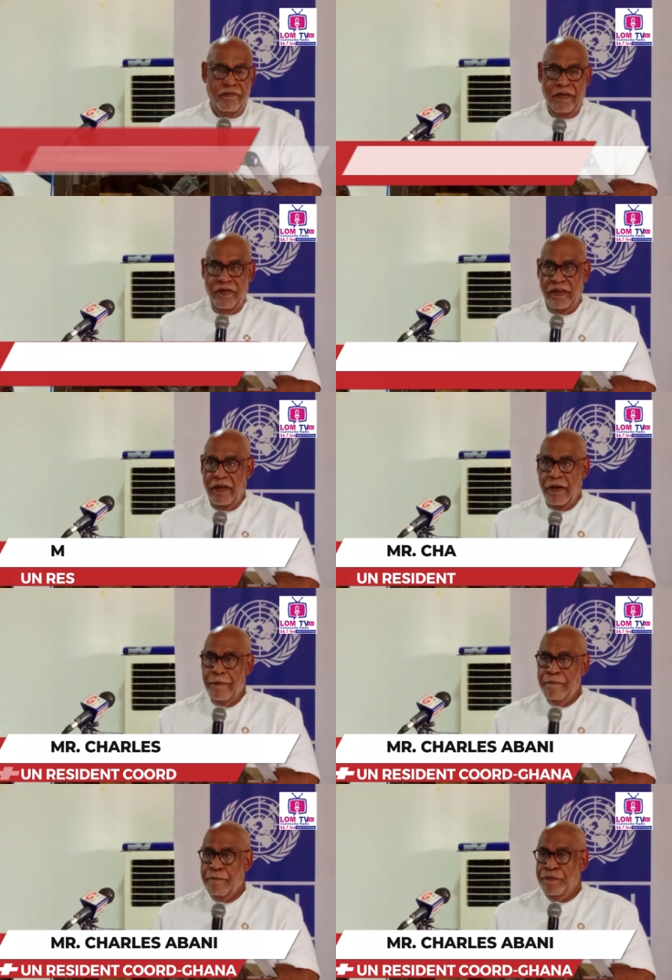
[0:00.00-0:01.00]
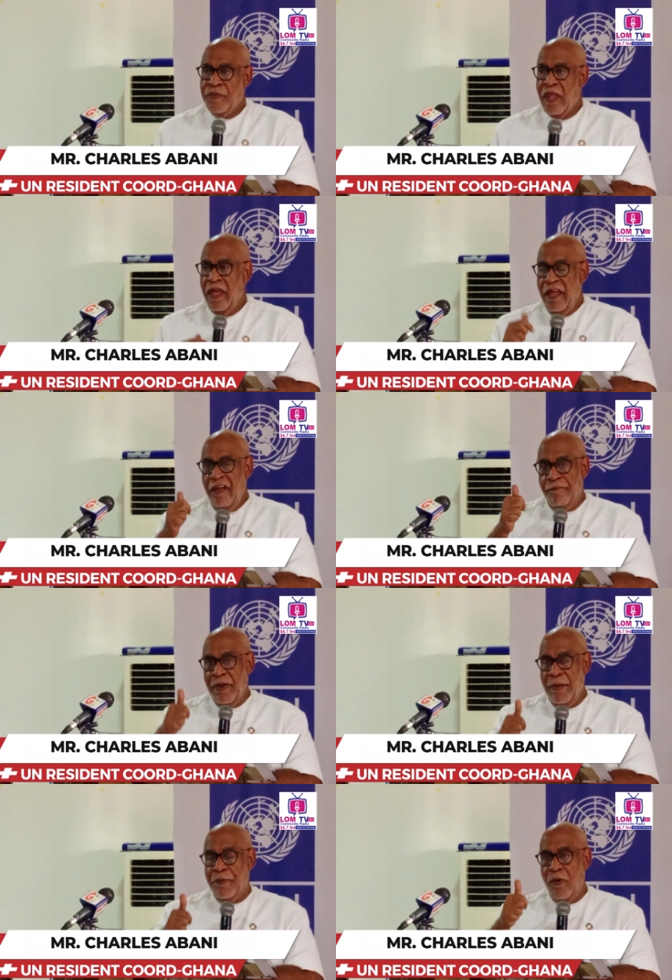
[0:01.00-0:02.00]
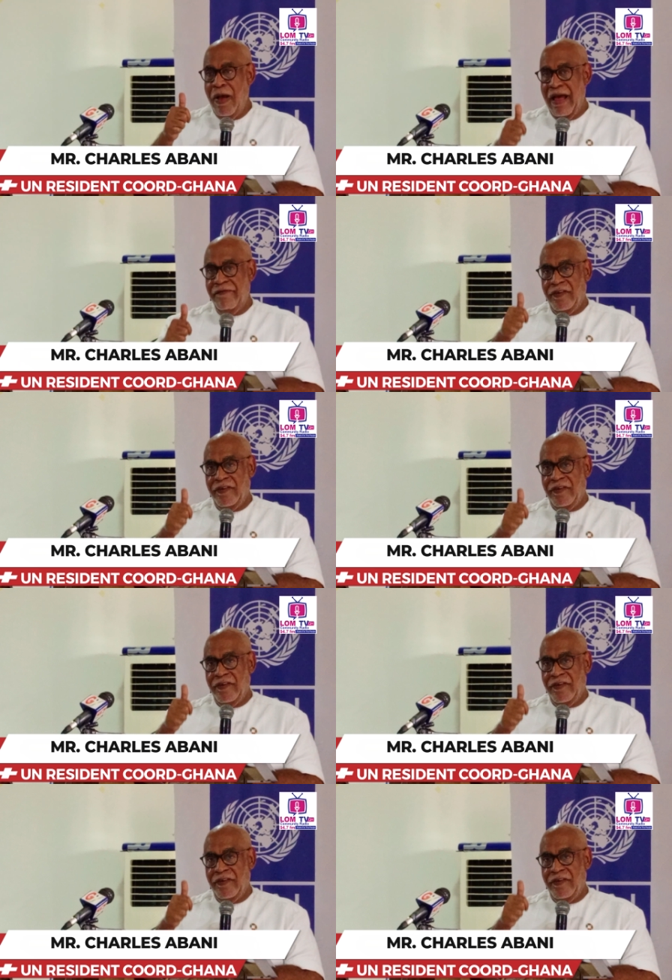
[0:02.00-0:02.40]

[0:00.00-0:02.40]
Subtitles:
of everything. If people have